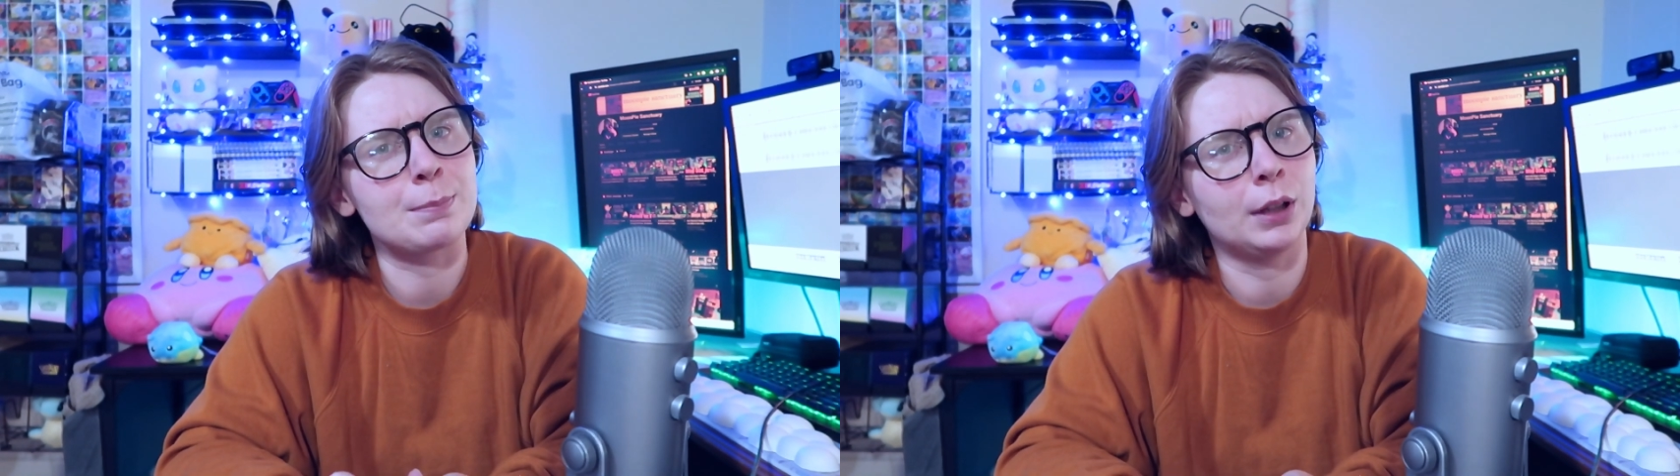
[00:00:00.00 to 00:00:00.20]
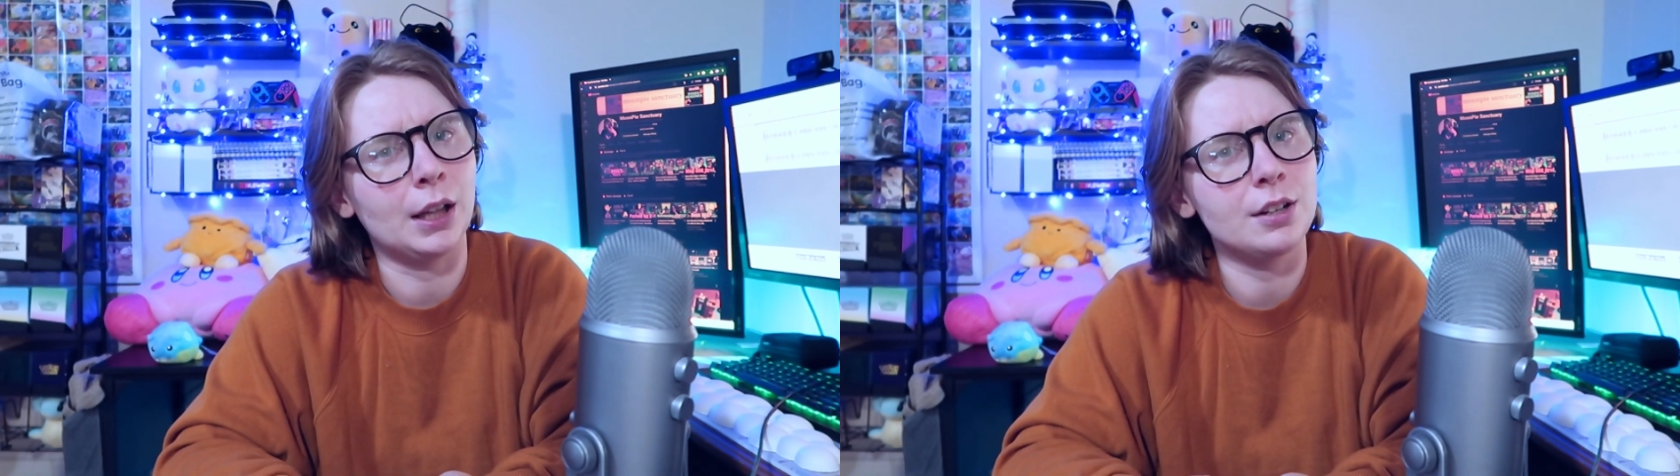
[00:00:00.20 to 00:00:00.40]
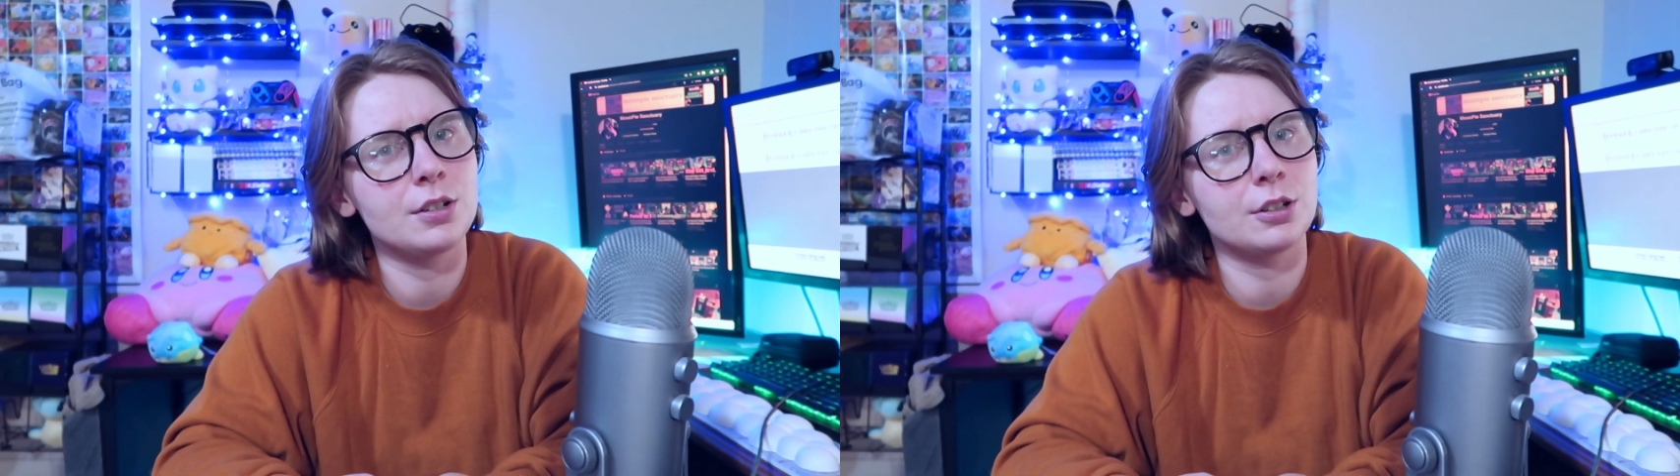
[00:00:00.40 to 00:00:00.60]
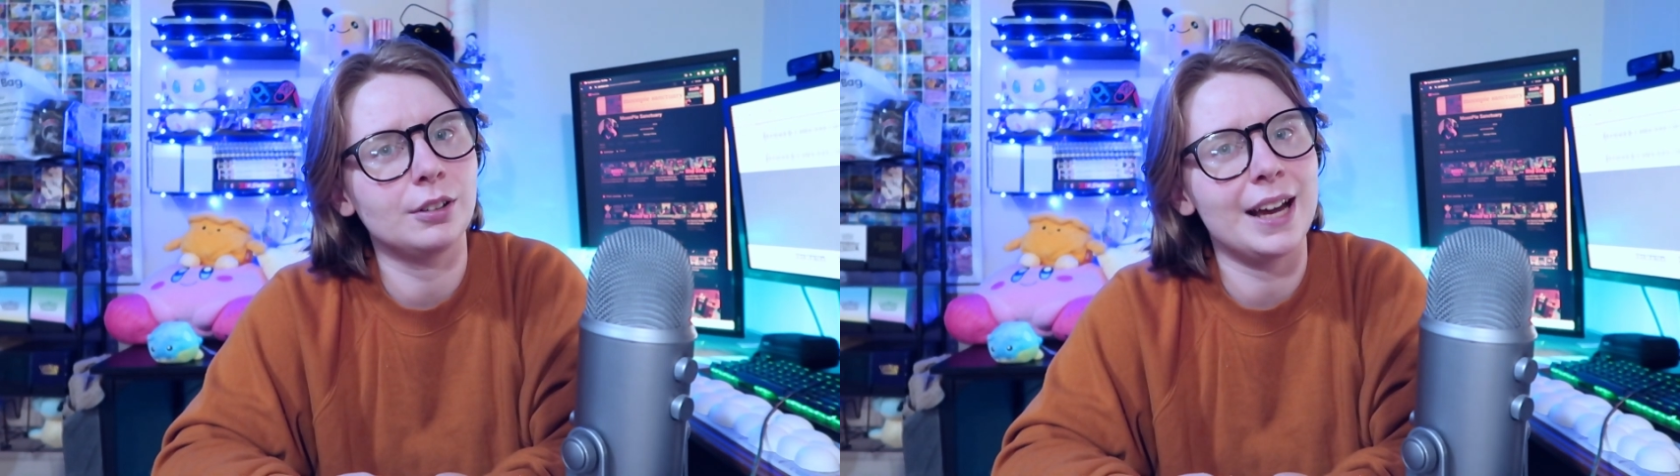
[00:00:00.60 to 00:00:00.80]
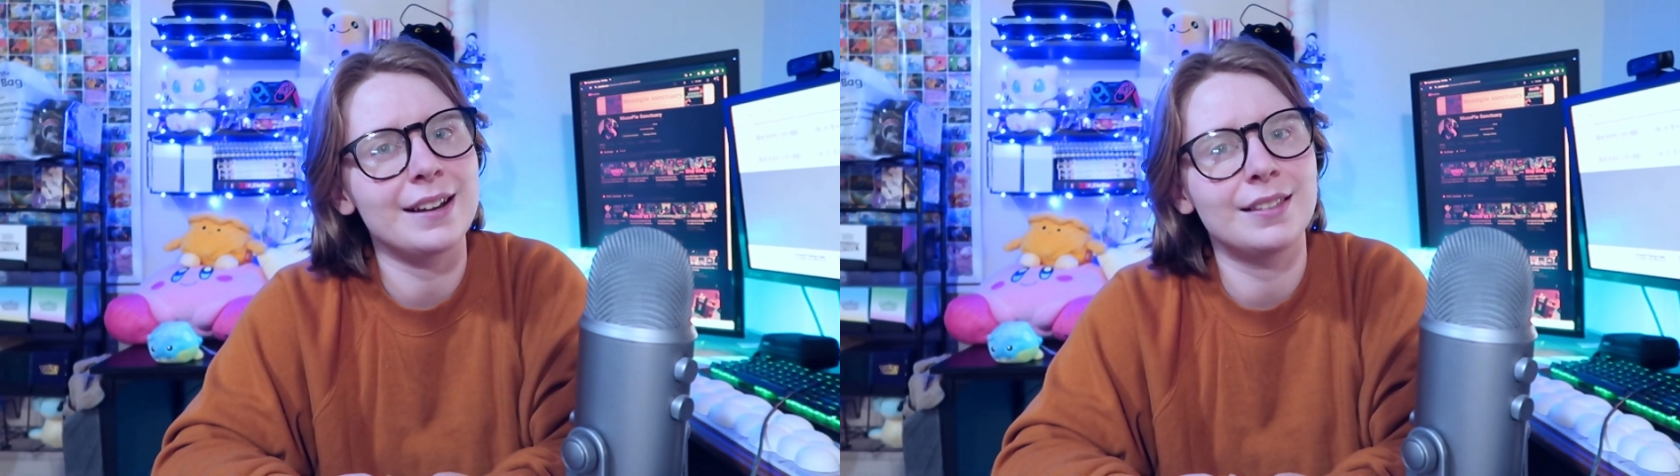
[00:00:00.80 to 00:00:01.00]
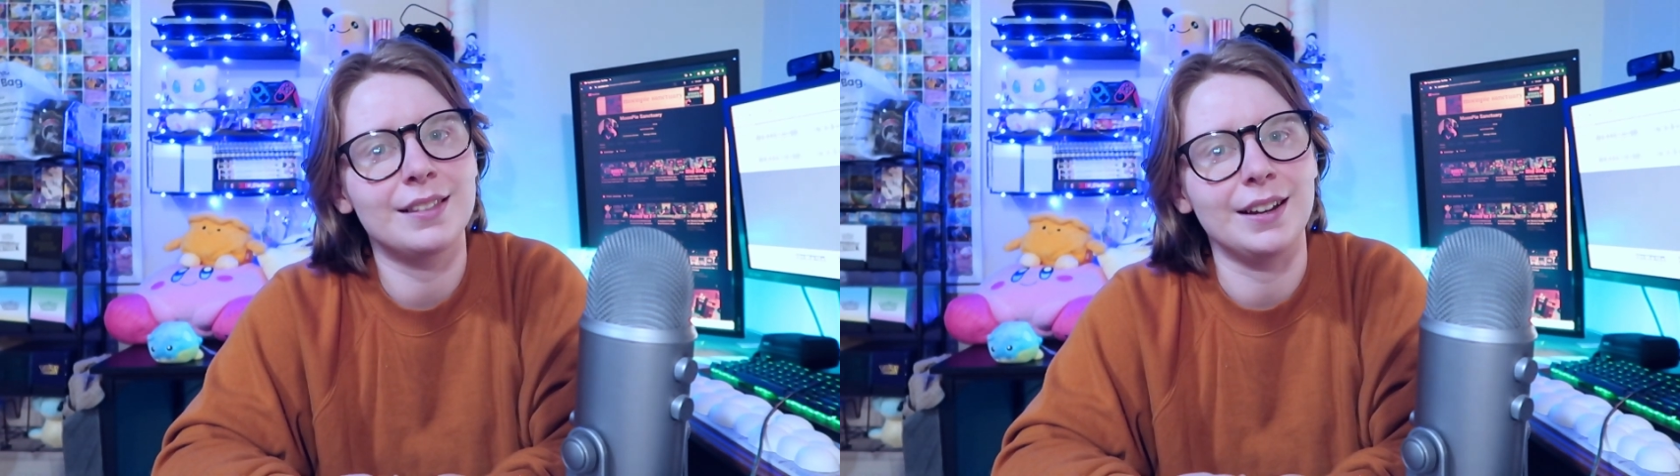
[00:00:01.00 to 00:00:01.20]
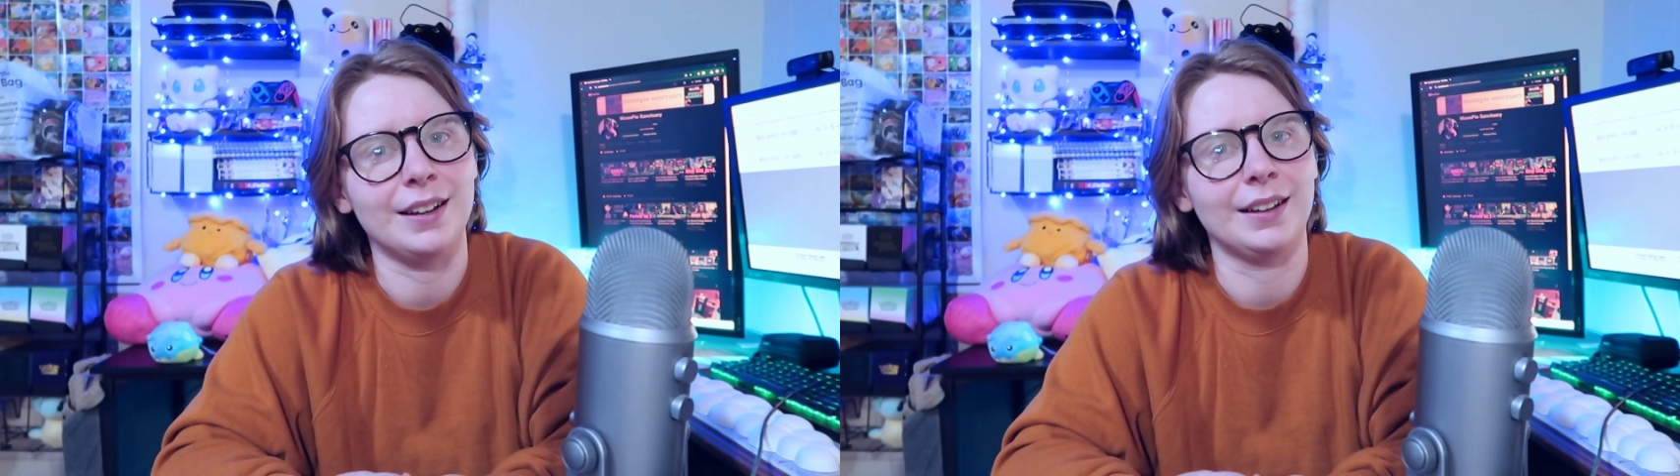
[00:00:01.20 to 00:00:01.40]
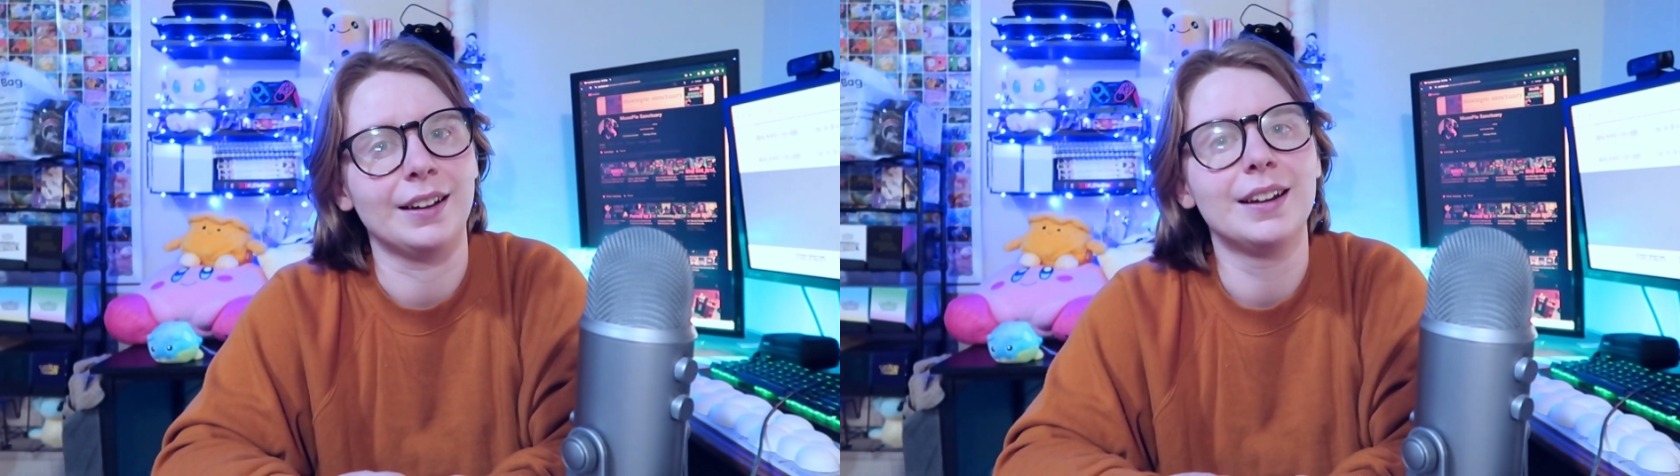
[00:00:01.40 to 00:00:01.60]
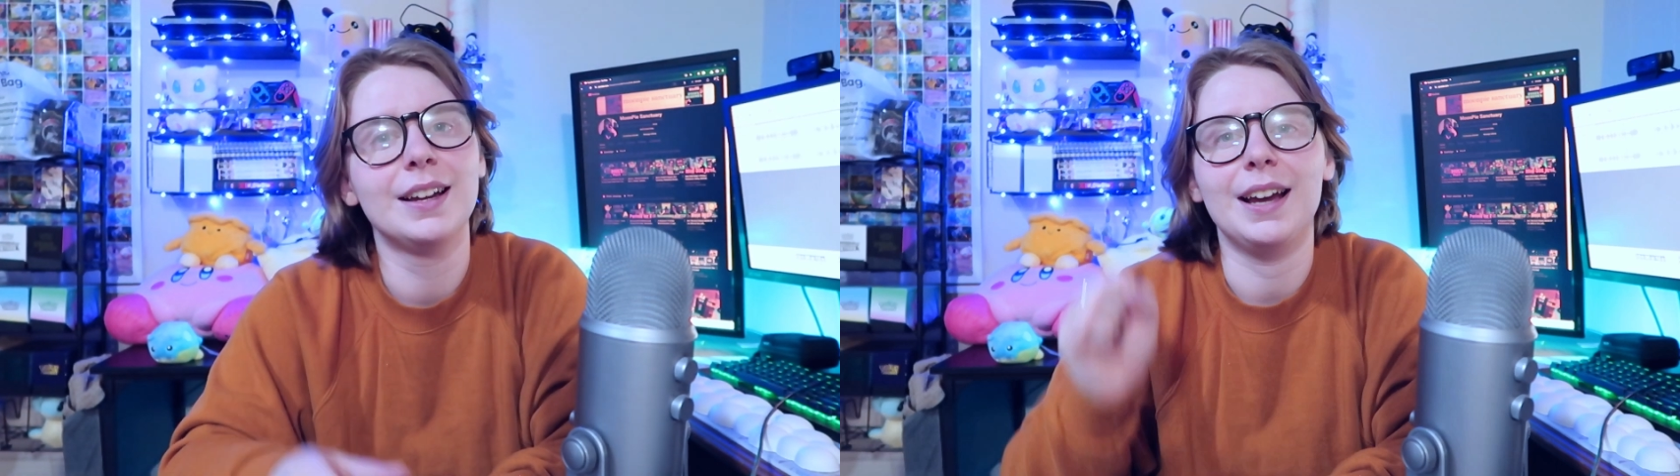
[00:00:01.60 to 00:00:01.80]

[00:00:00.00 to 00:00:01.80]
plunger-like thing,